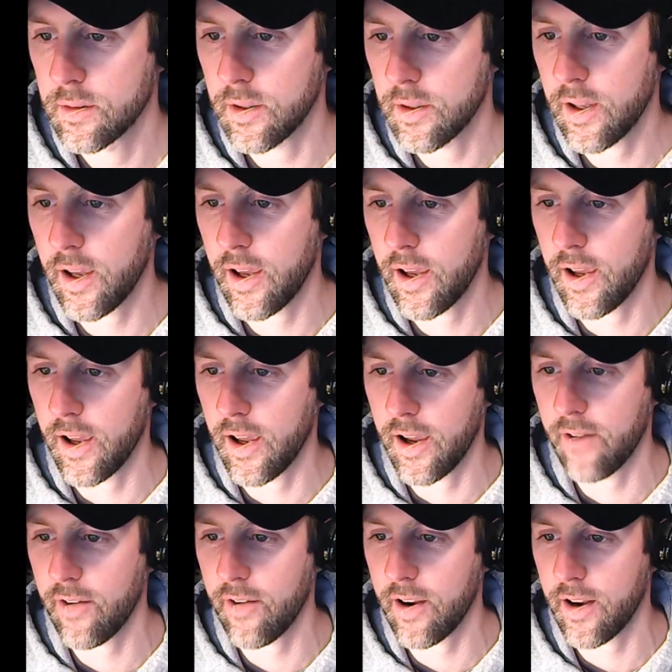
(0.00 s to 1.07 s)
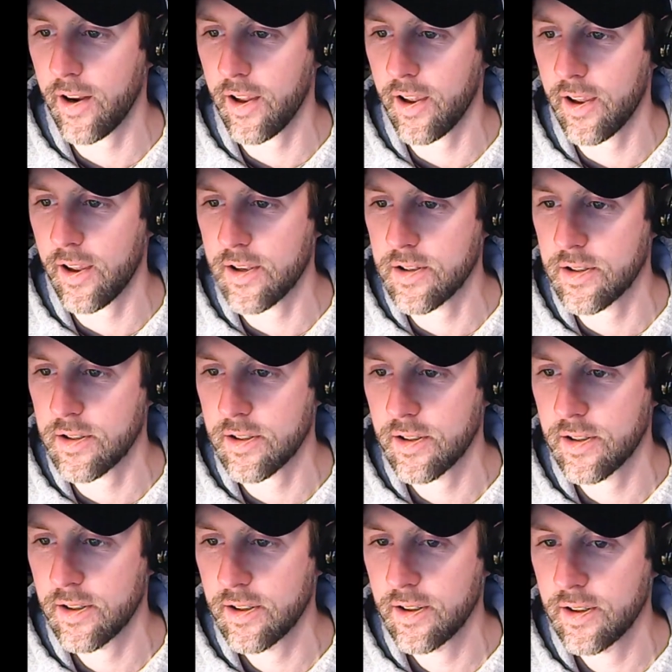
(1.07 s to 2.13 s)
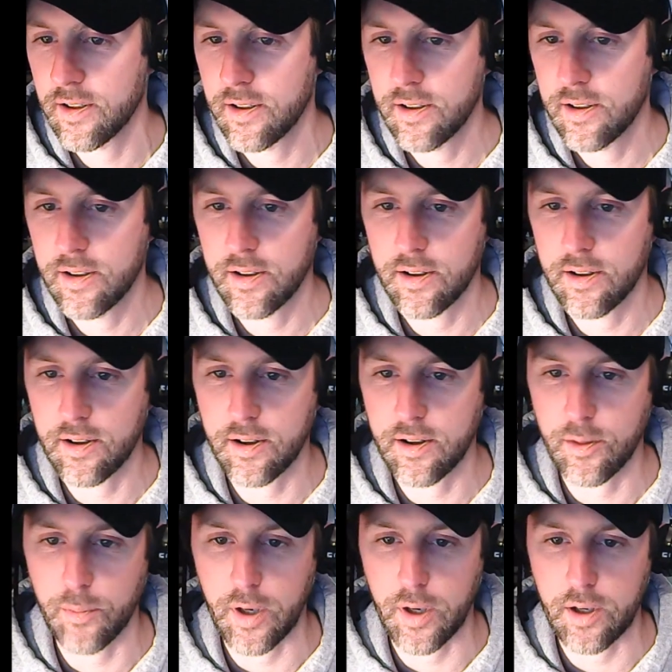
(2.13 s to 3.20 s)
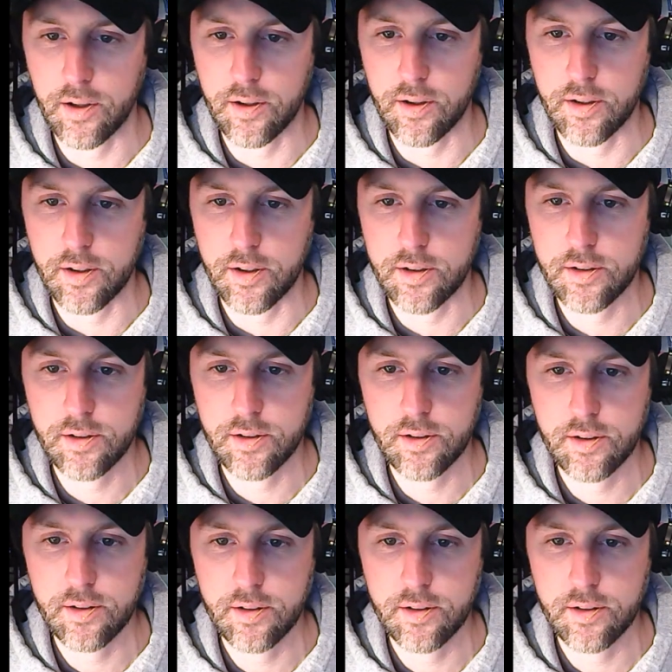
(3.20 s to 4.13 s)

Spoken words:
There it is. Oh my goodness.